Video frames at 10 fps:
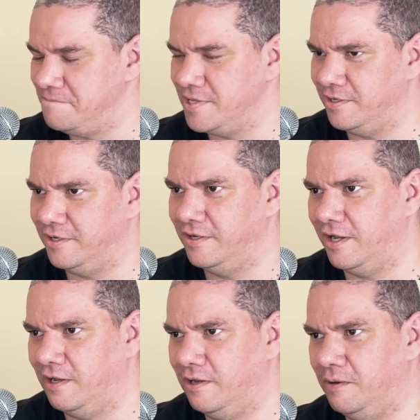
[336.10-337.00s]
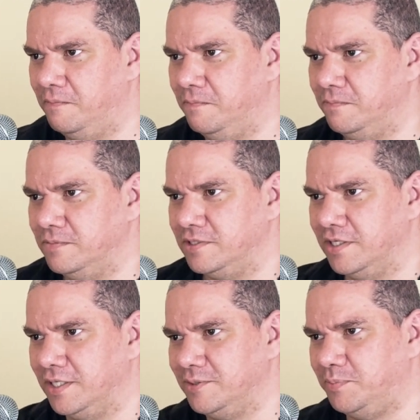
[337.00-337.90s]
You know. So
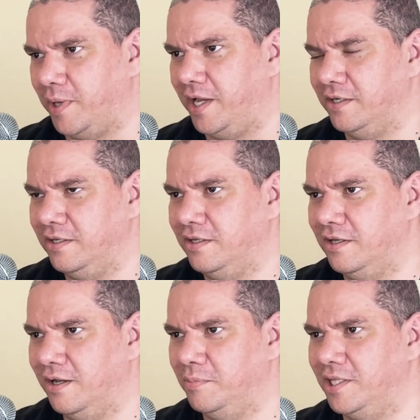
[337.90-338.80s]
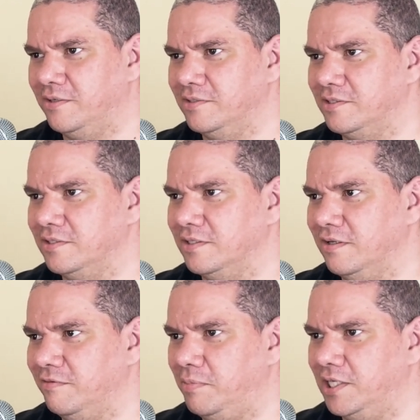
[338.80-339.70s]
that was bad, but that was a
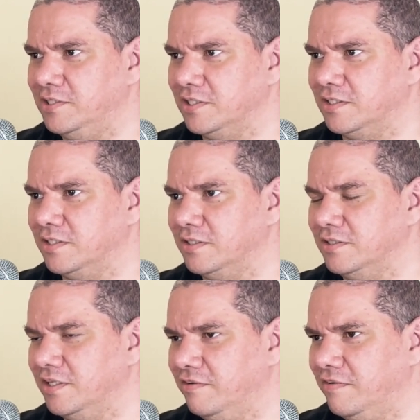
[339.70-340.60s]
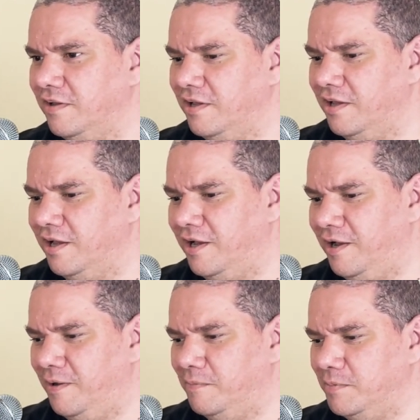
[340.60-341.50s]
lot of plastic stuff.
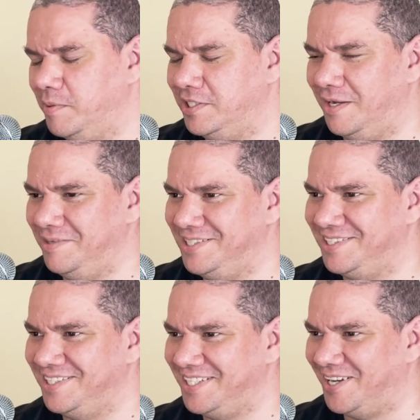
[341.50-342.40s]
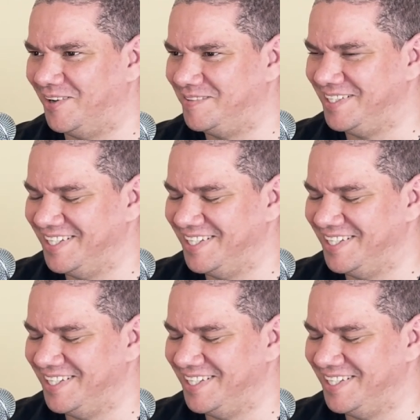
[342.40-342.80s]
Imagine how many city golfs